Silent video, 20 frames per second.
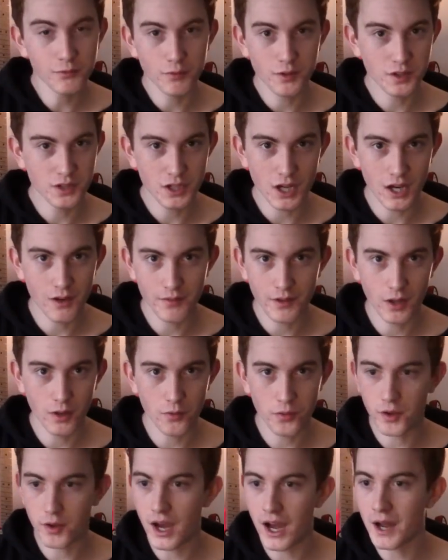with
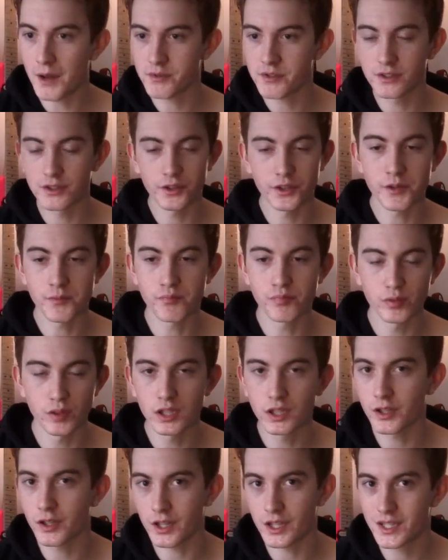Charvel. They're absolutely
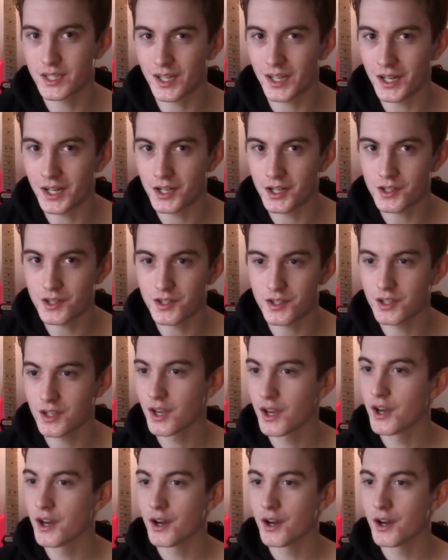brilliant guitars,